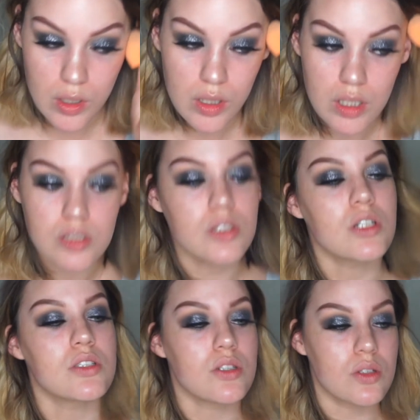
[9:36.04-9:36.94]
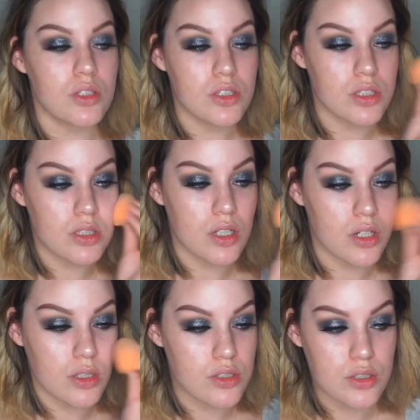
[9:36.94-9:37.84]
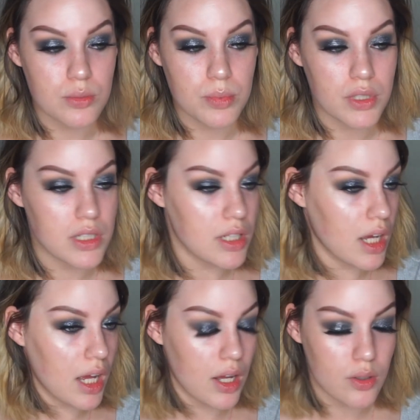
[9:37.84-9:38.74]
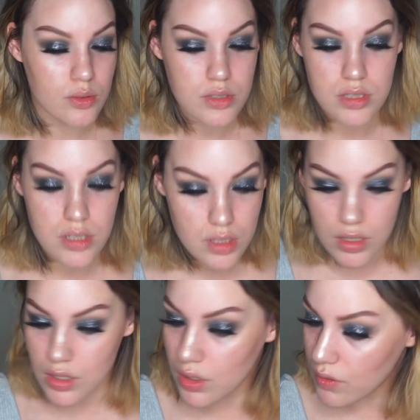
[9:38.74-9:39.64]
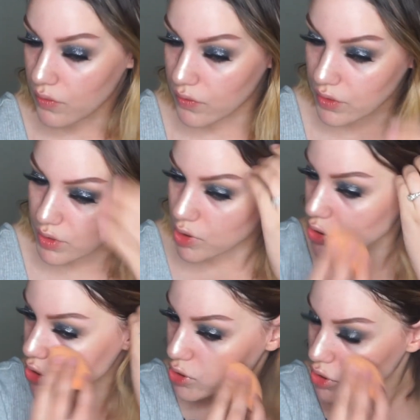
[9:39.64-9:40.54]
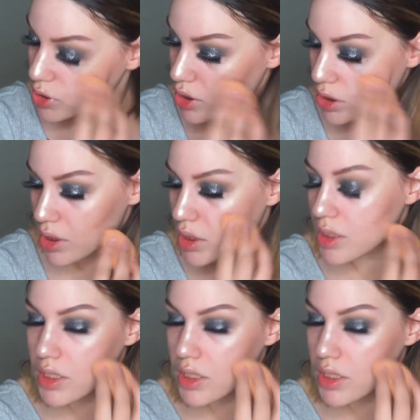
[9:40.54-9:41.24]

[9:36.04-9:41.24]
let you guys know this shit's hard to blend out for sure.